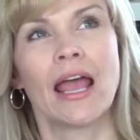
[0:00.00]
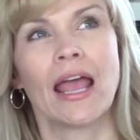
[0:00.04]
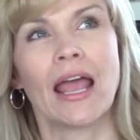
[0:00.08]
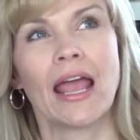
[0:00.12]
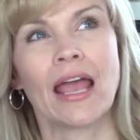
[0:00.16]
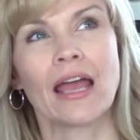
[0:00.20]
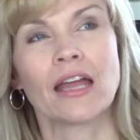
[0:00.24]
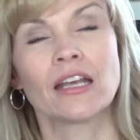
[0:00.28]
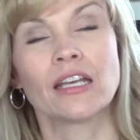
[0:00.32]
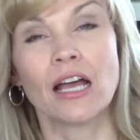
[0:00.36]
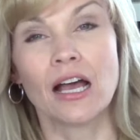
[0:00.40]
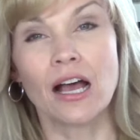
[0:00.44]

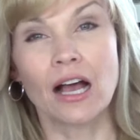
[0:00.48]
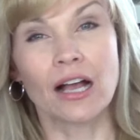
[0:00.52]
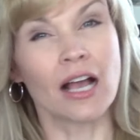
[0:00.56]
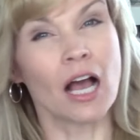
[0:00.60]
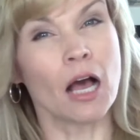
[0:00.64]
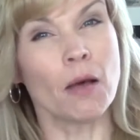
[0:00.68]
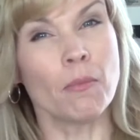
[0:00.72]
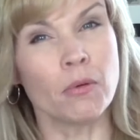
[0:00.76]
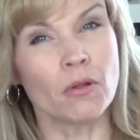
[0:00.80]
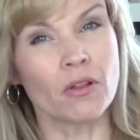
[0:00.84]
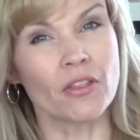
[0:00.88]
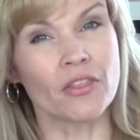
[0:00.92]
And a
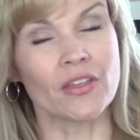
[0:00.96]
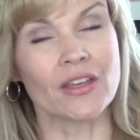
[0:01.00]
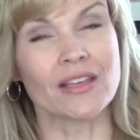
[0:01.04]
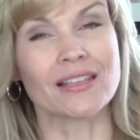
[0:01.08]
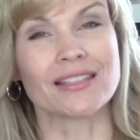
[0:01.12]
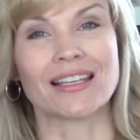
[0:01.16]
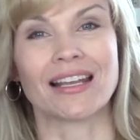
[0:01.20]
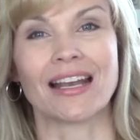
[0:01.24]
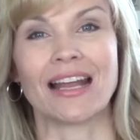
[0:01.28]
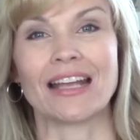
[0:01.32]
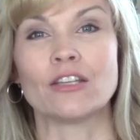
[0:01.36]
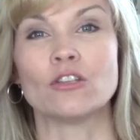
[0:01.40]
couple of
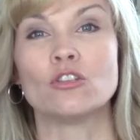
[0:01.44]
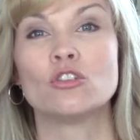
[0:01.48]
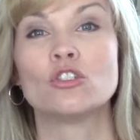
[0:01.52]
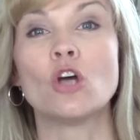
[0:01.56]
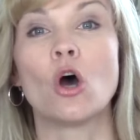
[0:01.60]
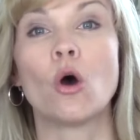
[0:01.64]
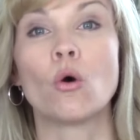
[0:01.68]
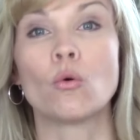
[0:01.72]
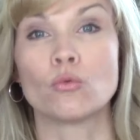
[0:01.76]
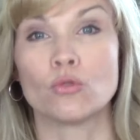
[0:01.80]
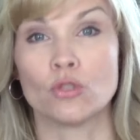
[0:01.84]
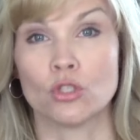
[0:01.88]
things that I
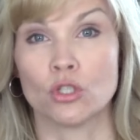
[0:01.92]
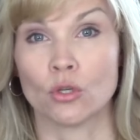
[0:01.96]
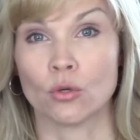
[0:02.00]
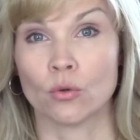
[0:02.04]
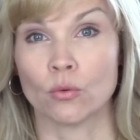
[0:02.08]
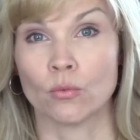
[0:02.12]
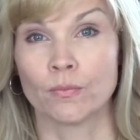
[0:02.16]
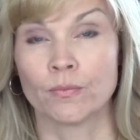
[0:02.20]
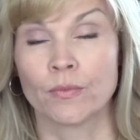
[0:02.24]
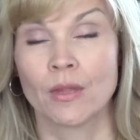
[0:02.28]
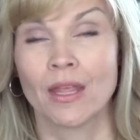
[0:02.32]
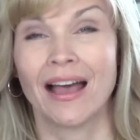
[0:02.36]
don't
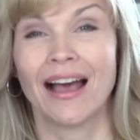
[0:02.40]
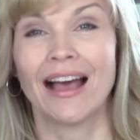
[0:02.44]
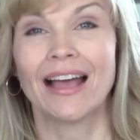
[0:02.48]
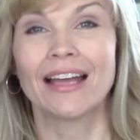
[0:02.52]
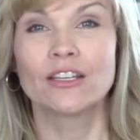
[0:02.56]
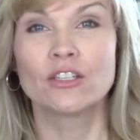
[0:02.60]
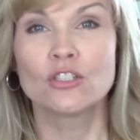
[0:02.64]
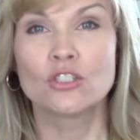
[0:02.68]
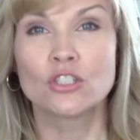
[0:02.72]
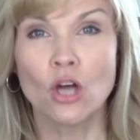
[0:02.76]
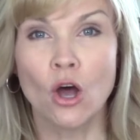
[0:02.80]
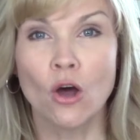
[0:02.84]
do.
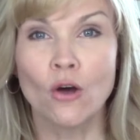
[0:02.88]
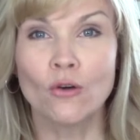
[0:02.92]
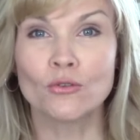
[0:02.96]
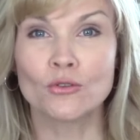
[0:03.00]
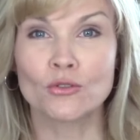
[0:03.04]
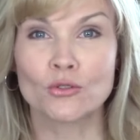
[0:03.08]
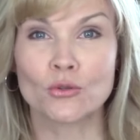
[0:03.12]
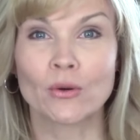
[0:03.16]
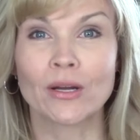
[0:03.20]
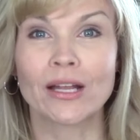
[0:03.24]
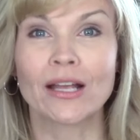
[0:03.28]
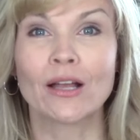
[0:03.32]
I
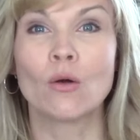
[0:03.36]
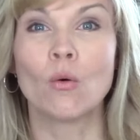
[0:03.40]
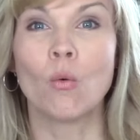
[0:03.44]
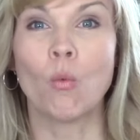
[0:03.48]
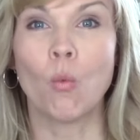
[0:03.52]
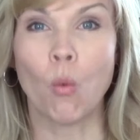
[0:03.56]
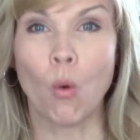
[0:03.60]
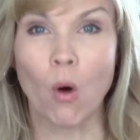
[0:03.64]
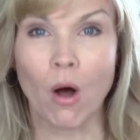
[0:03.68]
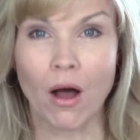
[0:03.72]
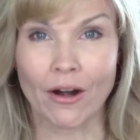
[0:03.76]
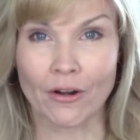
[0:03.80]
don't drink
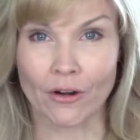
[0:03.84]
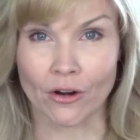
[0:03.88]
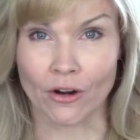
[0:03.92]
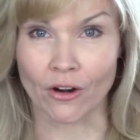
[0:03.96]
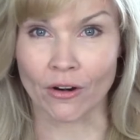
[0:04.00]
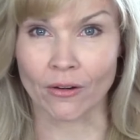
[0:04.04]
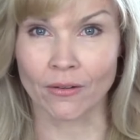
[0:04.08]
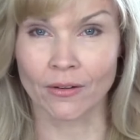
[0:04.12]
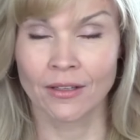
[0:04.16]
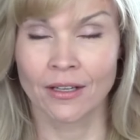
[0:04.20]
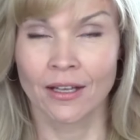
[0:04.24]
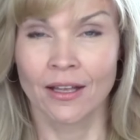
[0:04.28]

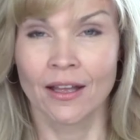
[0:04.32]
water.